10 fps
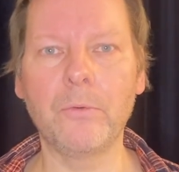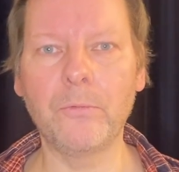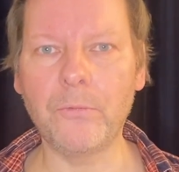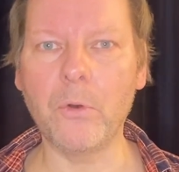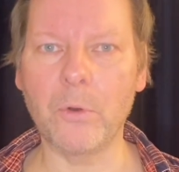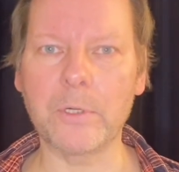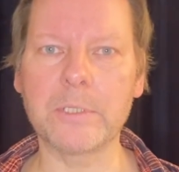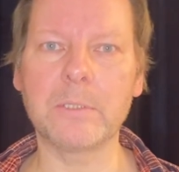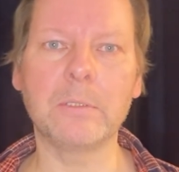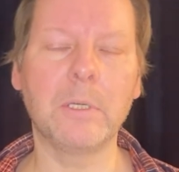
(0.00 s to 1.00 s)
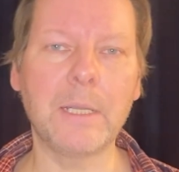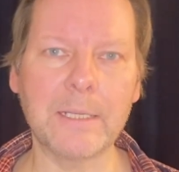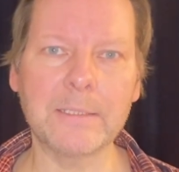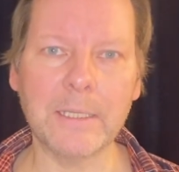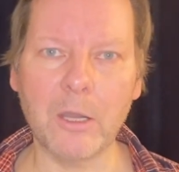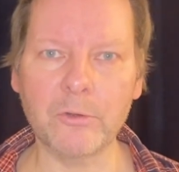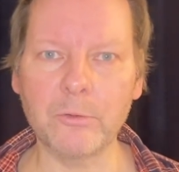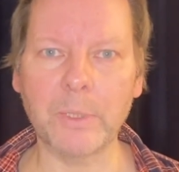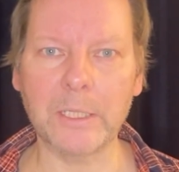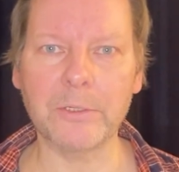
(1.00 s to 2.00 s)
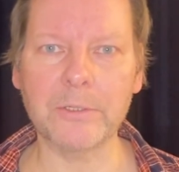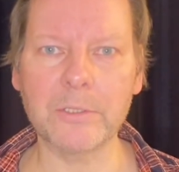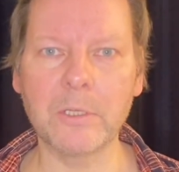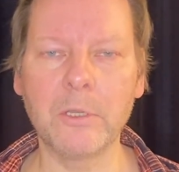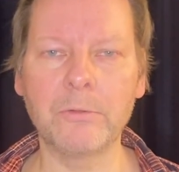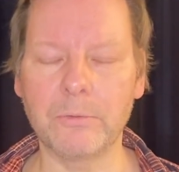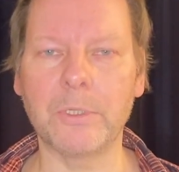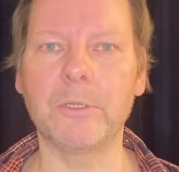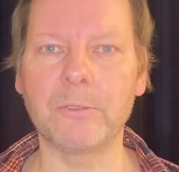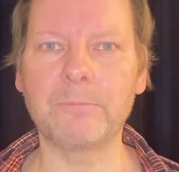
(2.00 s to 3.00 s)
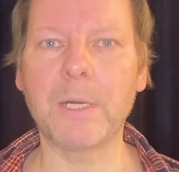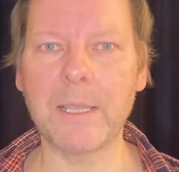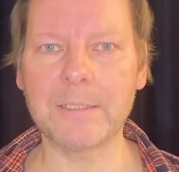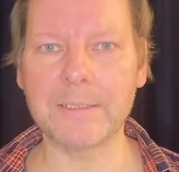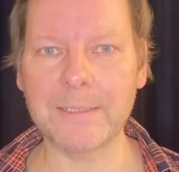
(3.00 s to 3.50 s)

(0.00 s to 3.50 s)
force legacy automakers to reduce prices.